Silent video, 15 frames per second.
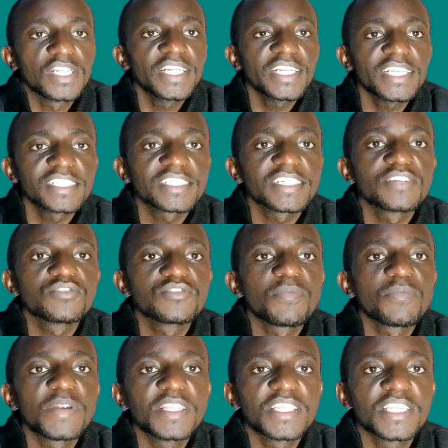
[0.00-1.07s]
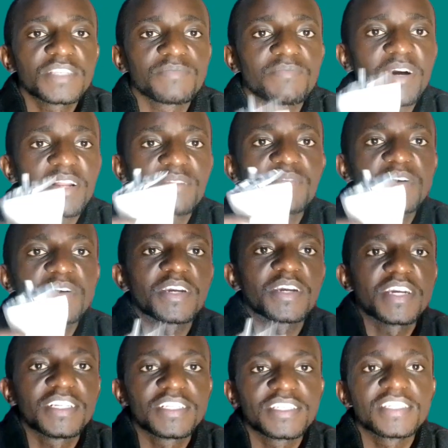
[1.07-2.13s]
Let us try to open this bulb
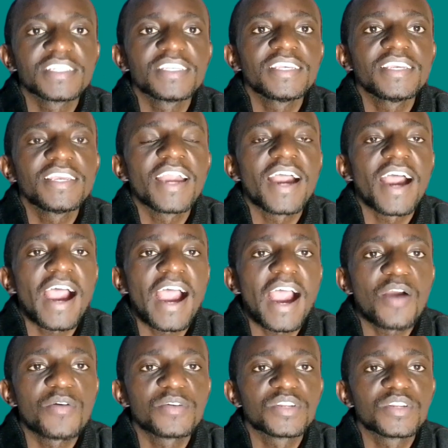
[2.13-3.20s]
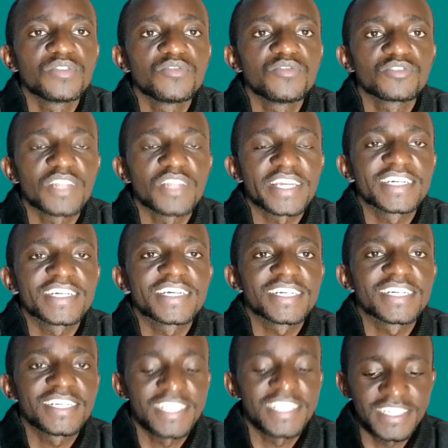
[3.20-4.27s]
and see how it looks like
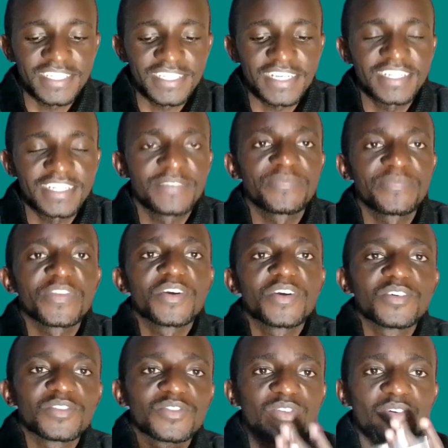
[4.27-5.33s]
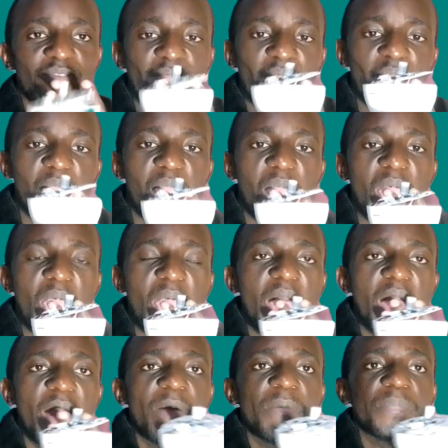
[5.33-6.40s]
inside. So
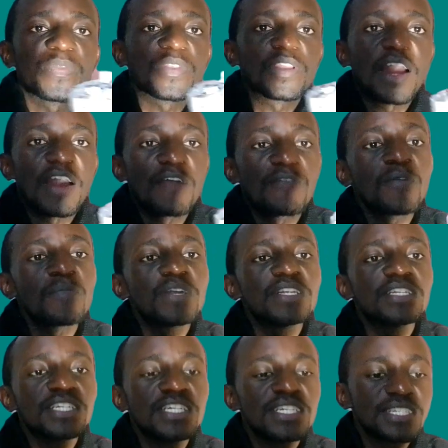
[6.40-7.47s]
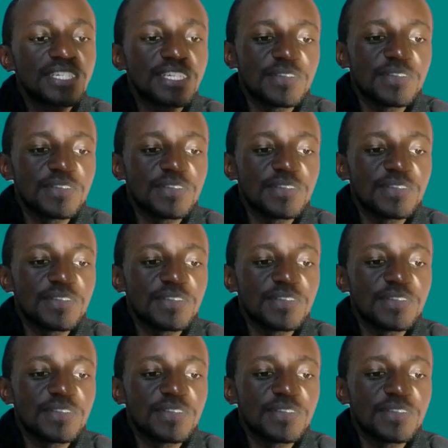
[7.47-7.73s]
I have opened it.